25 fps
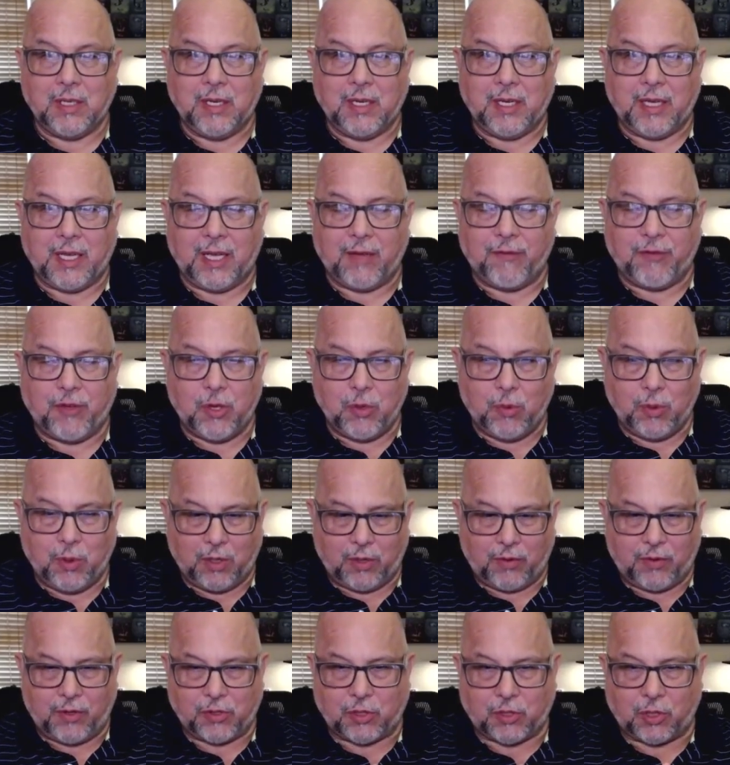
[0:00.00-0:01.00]
If you will,
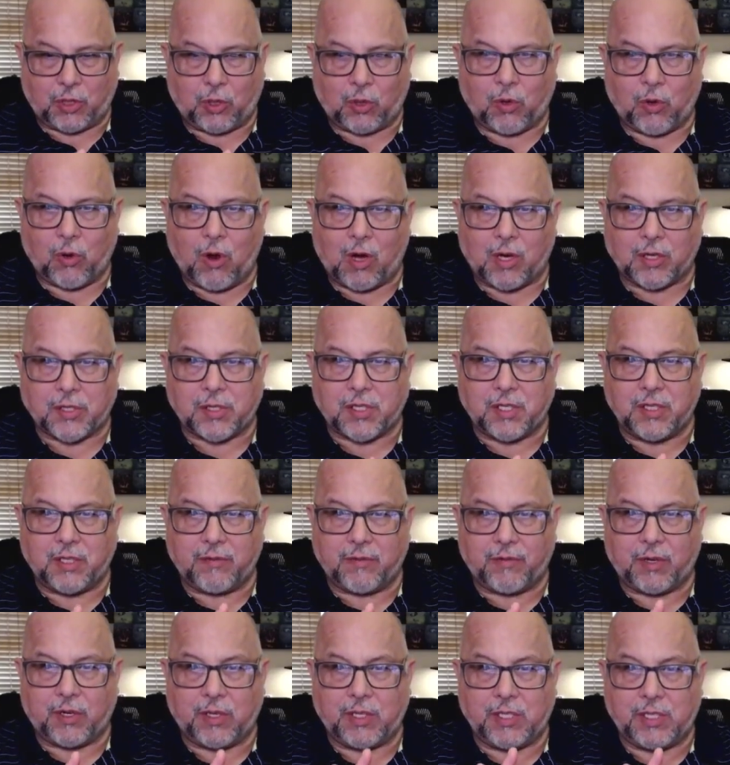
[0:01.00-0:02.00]
there's a cross in the
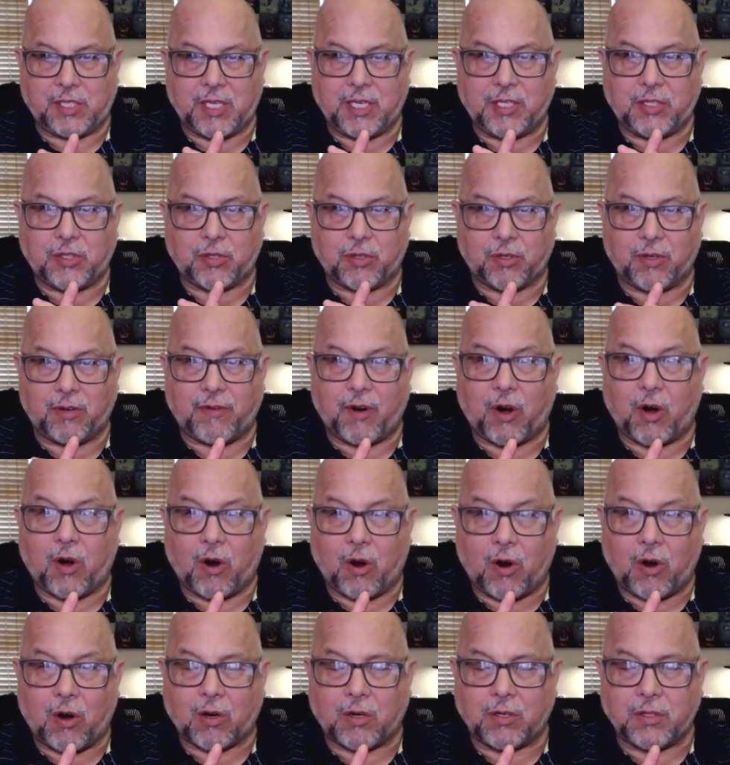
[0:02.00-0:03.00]
very center of our
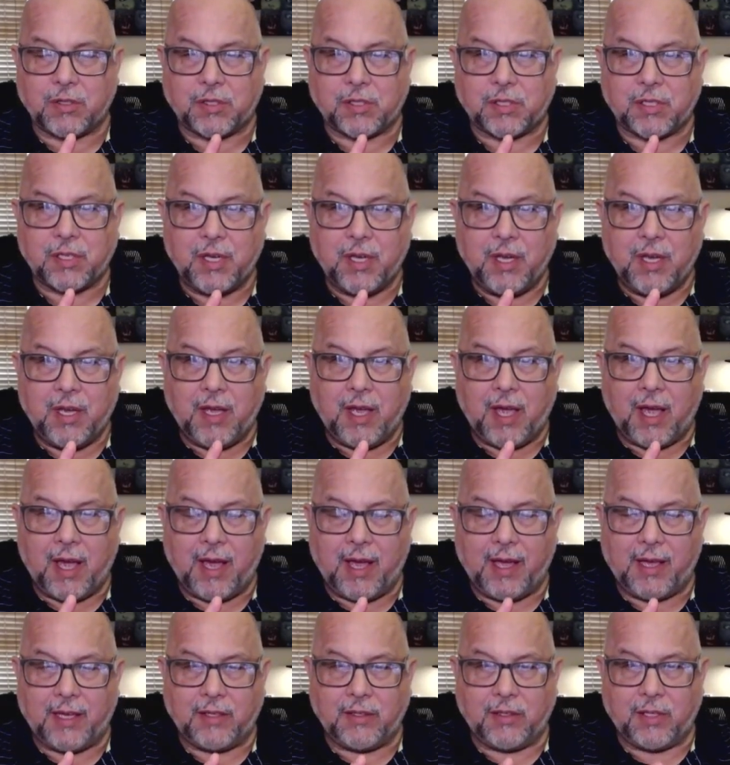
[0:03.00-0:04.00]
hearts,
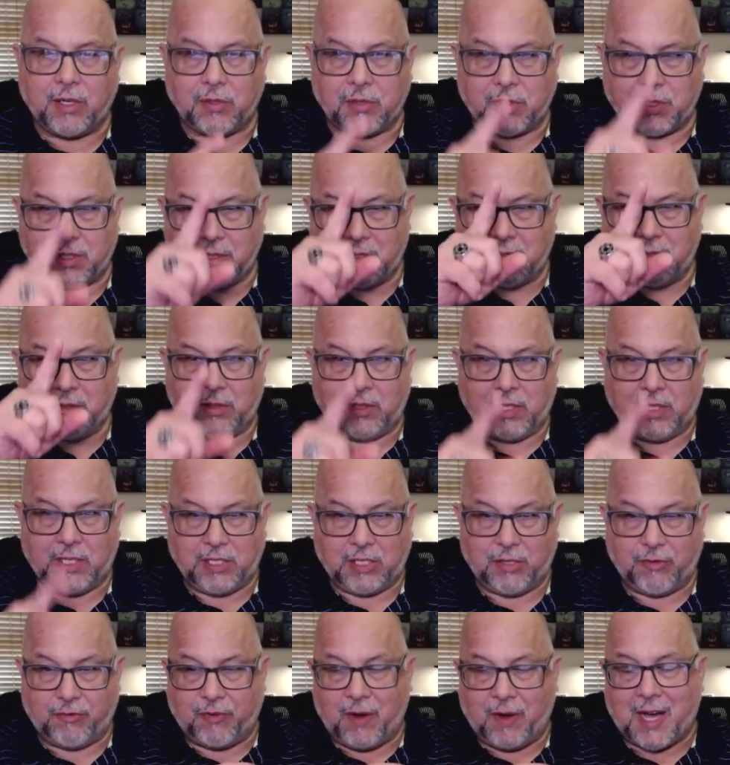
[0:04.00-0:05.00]
and there's a that
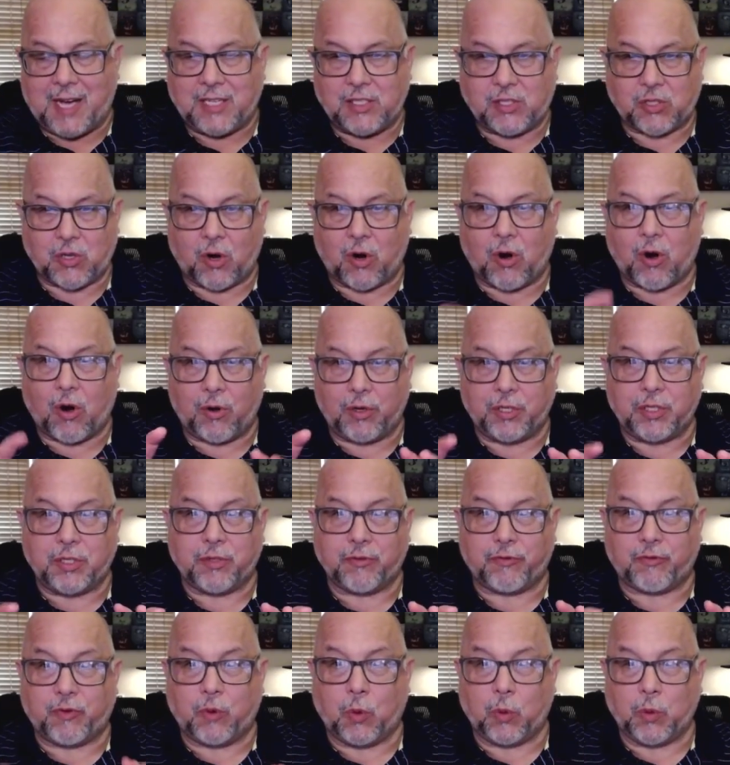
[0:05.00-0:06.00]
divides our heart into
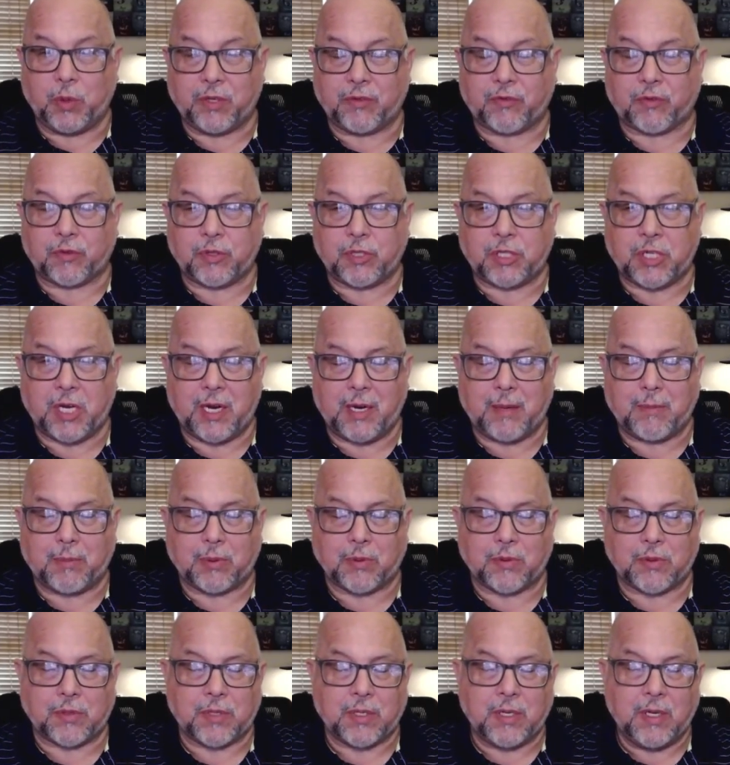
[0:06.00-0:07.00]
four different
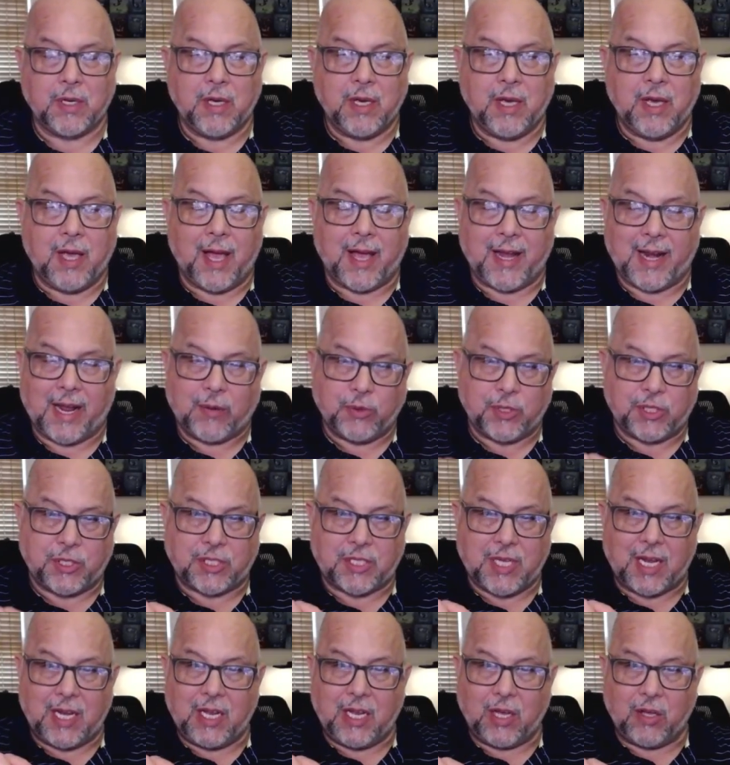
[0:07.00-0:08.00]
chambers. And I was
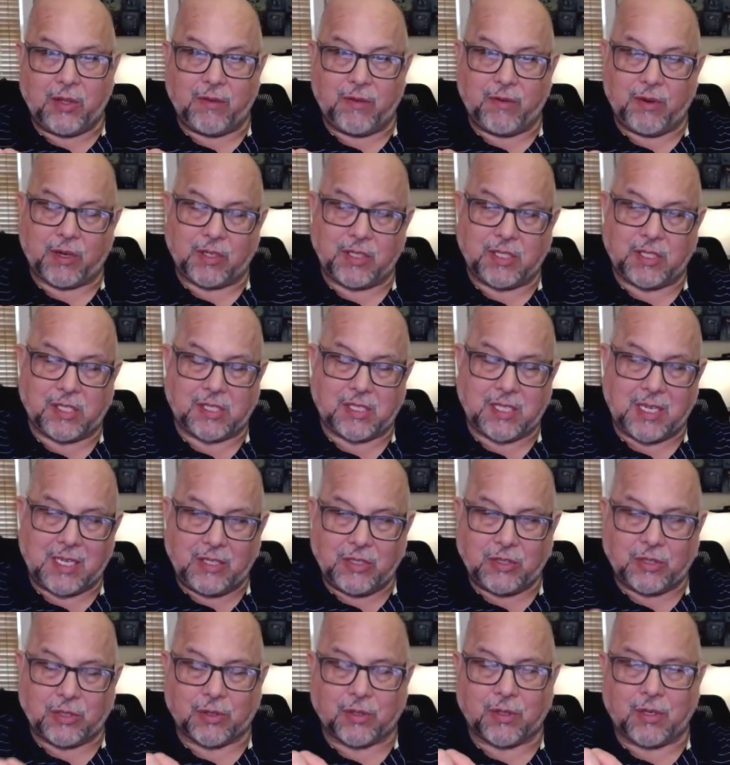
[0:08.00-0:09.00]
standing on the very
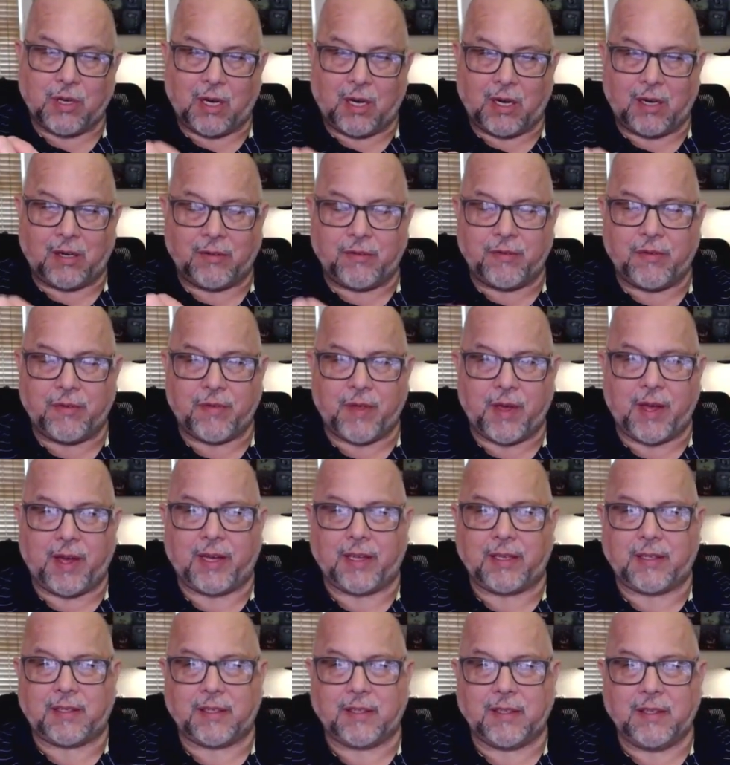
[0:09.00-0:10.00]
center of
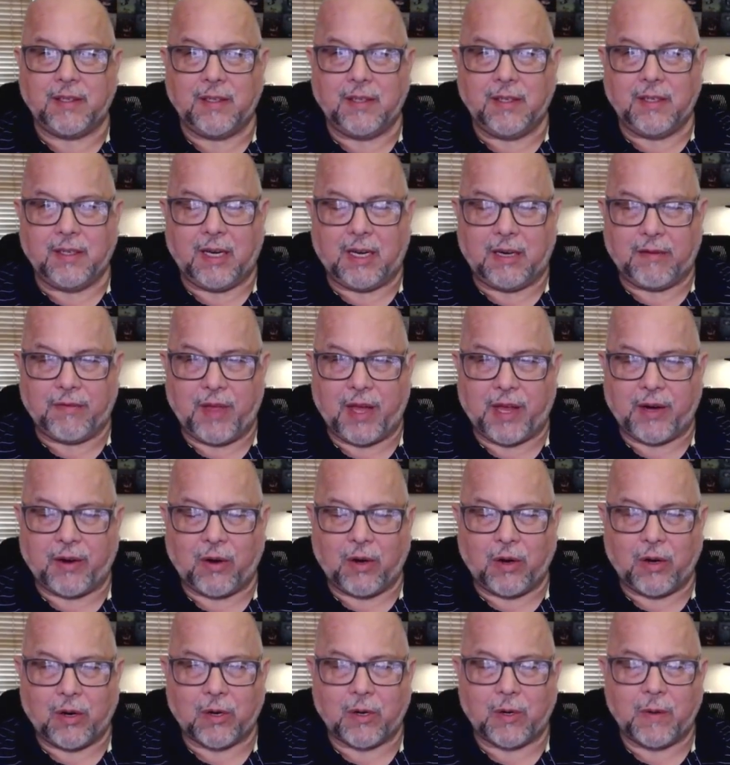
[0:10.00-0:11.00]
that
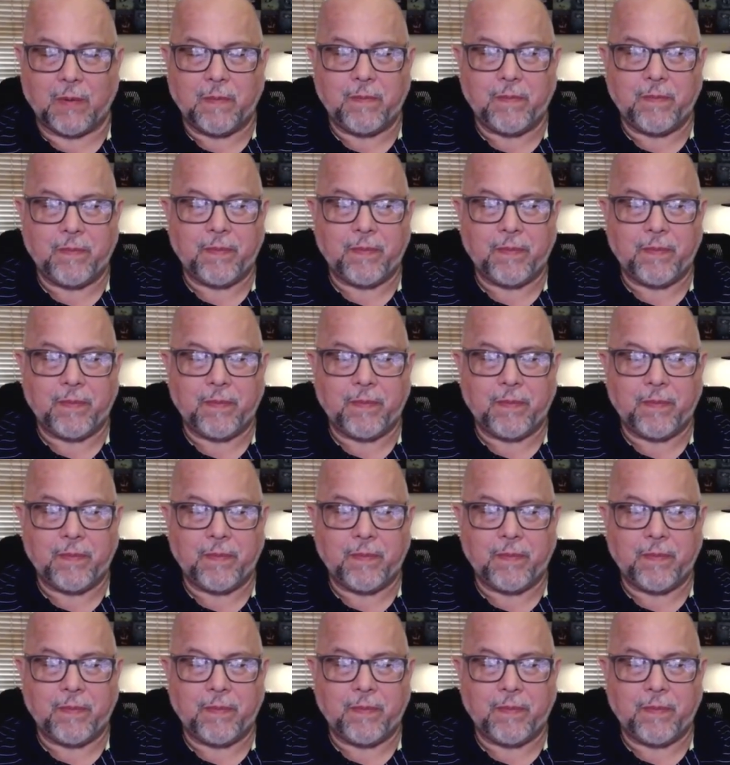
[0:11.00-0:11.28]
heart.